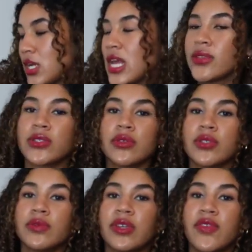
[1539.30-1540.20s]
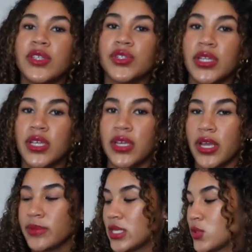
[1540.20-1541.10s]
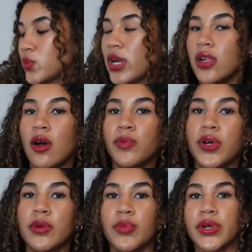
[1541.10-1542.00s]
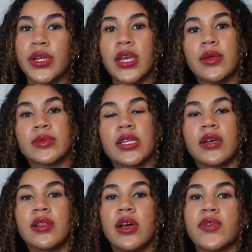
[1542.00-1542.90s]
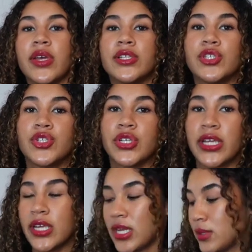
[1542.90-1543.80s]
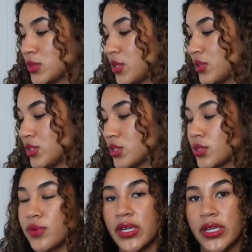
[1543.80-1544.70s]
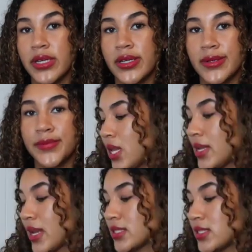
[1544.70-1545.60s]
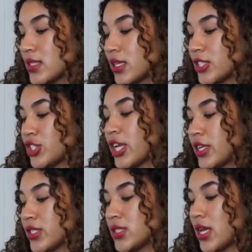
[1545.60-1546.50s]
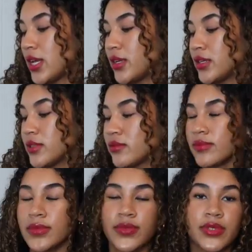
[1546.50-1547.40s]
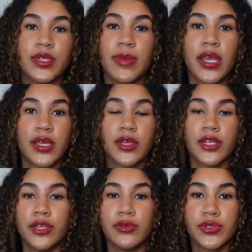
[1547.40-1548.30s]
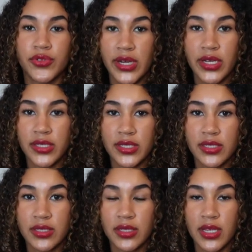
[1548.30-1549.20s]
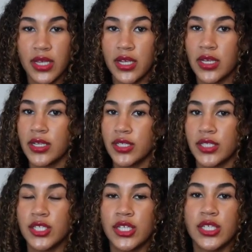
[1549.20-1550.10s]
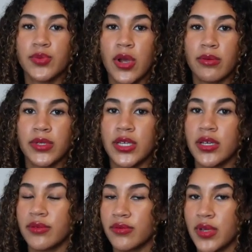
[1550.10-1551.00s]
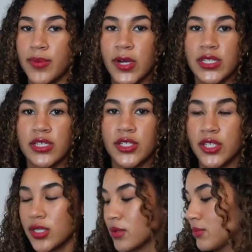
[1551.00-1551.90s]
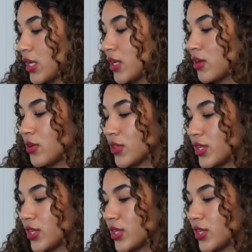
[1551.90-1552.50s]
And there's also really fun drinking games as well. I'll put board games that I love and drinking games on the screen. Next is like a shaker set to make cute drinks. She's probably a bartender making all the